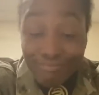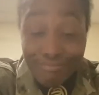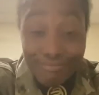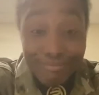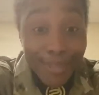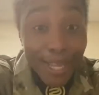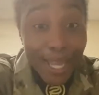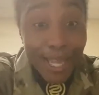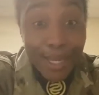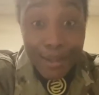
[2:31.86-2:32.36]

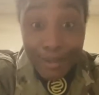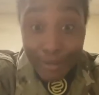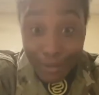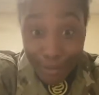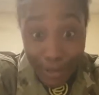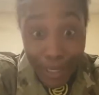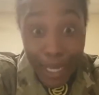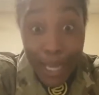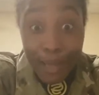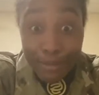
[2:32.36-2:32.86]
I ain't know what the
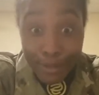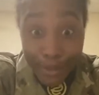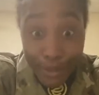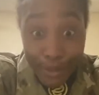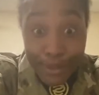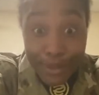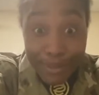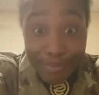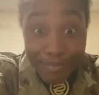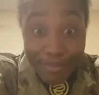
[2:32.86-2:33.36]
fuck I was
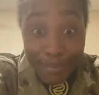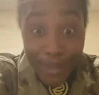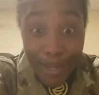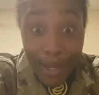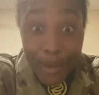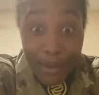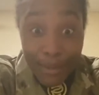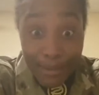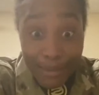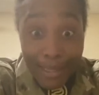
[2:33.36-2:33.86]
doing.
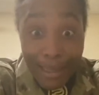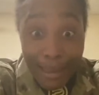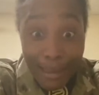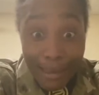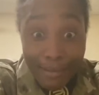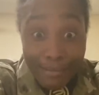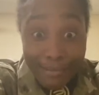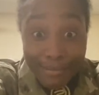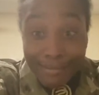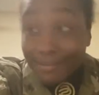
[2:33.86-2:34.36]

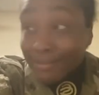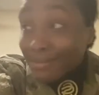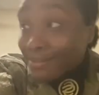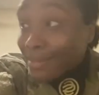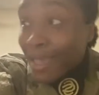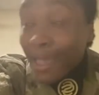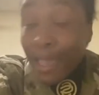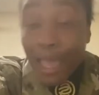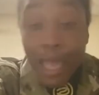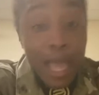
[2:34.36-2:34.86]

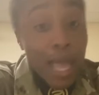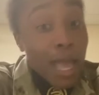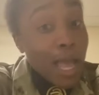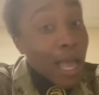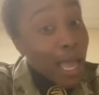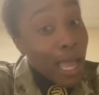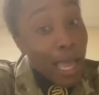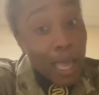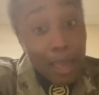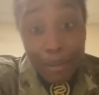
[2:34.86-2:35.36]
Okay.
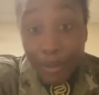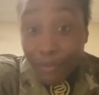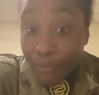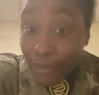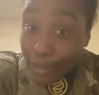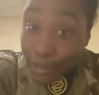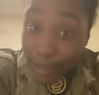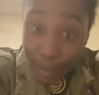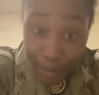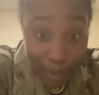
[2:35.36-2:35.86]
Had me
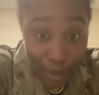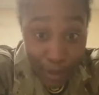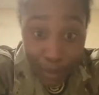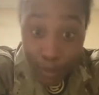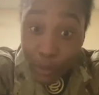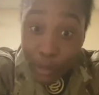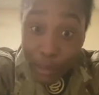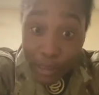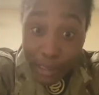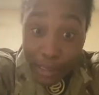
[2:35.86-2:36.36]
fucked up in them
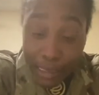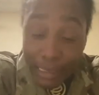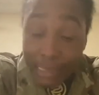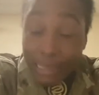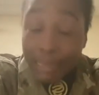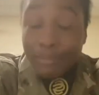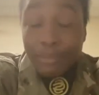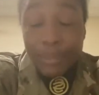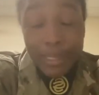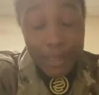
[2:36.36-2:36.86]
woods,
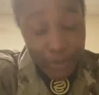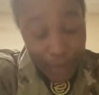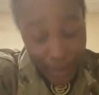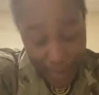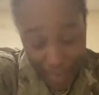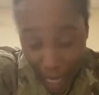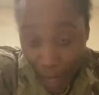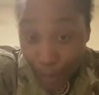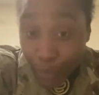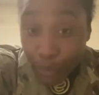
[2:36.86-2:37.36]
but we
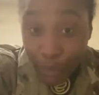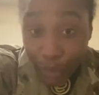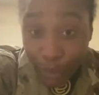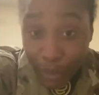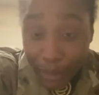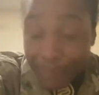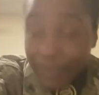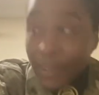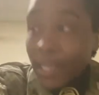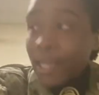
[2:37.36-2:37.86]
got through
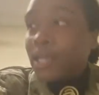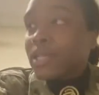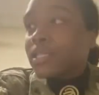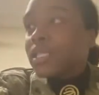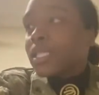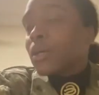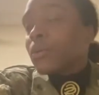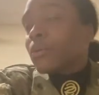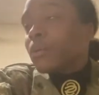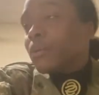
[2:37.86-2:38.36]
it.
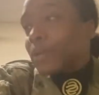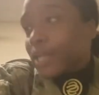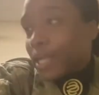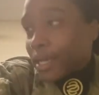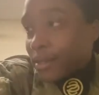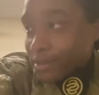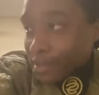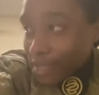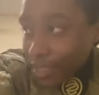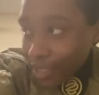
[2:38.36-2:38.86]
So we went
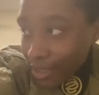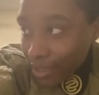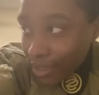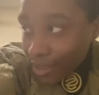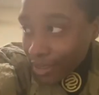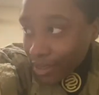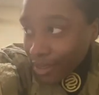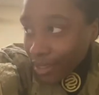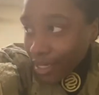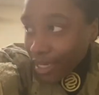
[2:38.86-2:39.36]
out
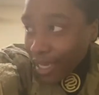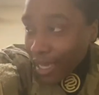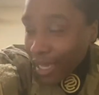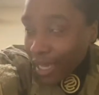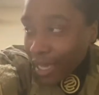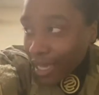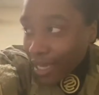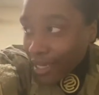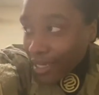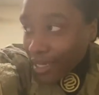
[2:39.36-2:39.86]
there
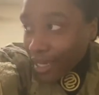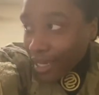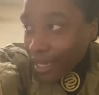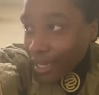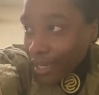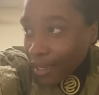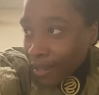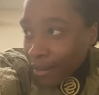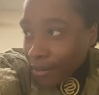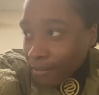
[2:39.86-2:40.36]

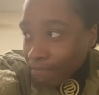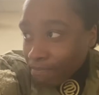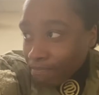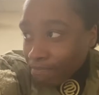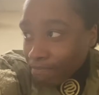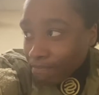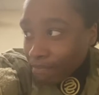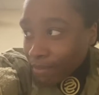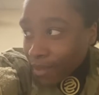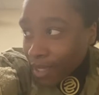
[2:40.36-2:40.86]
and
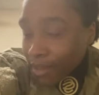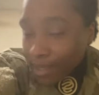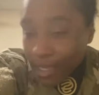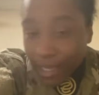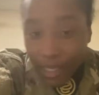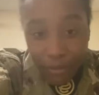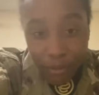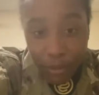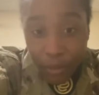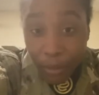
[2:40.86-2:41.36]
they
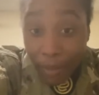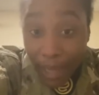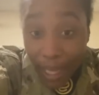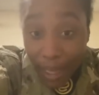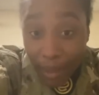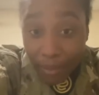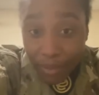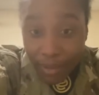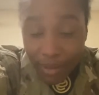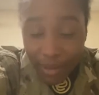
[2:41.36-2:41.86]
give you a
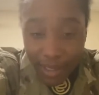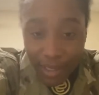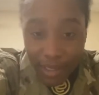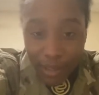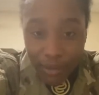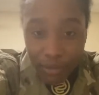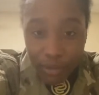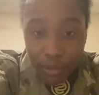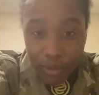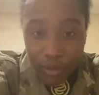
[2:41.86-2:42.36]
map. They
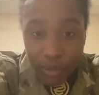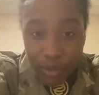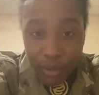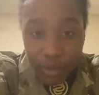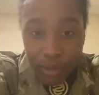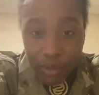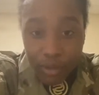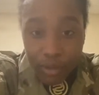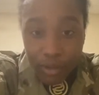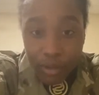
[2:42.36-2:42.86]
give you
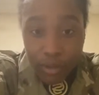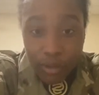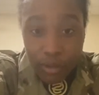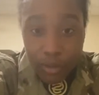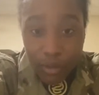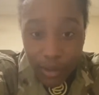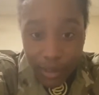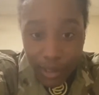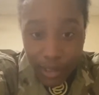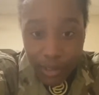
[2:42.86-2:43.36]
your
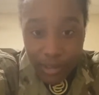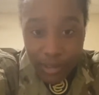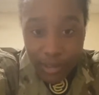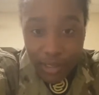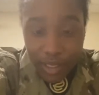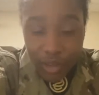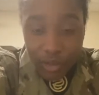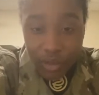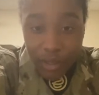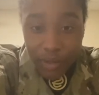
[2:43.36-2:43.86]
coordinates
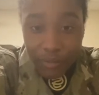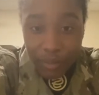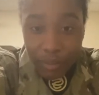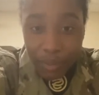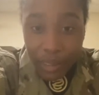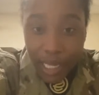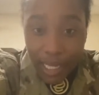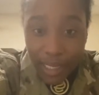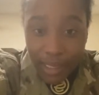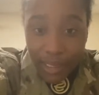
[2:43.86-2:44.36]
that you have to
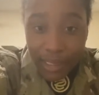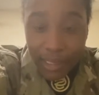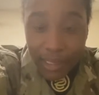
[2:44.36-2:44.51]
plot.